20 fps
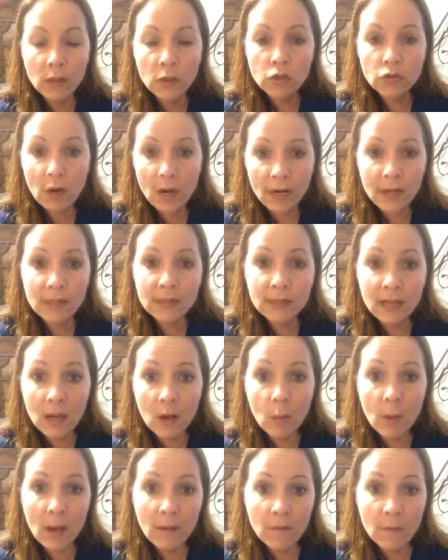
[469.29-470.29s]
Try to stay
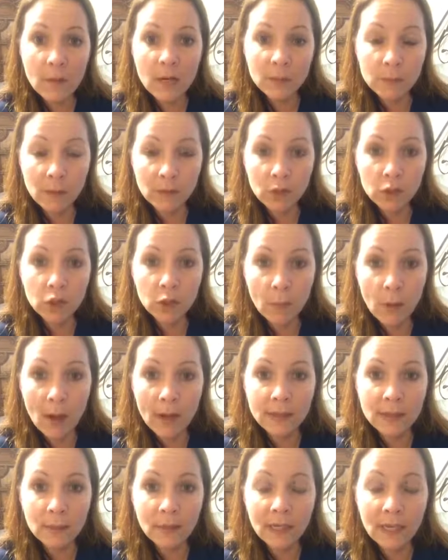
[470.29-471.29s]
away from it as much as you
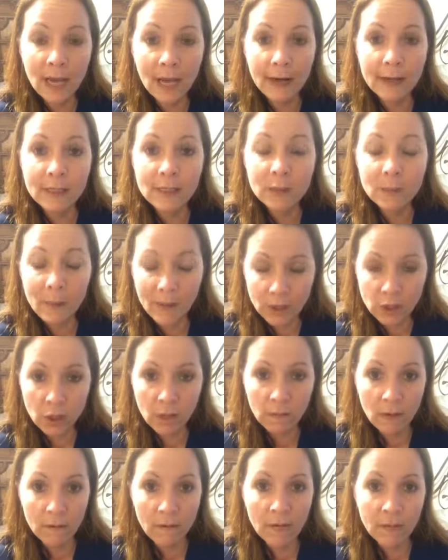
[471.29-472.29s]
possibly can,
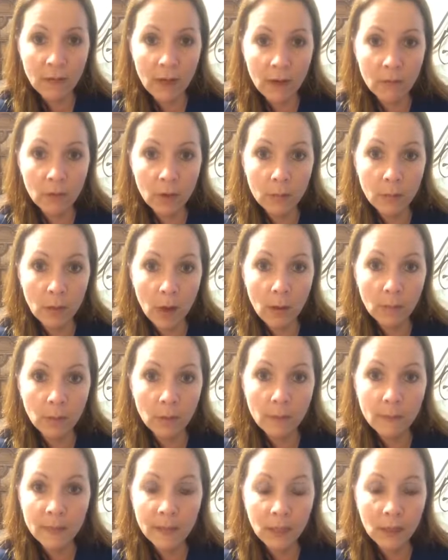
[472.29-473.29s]
especially if you have a thyroid
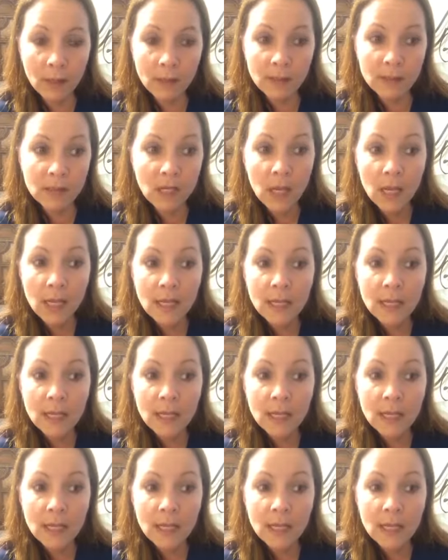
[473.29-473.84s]
problem, because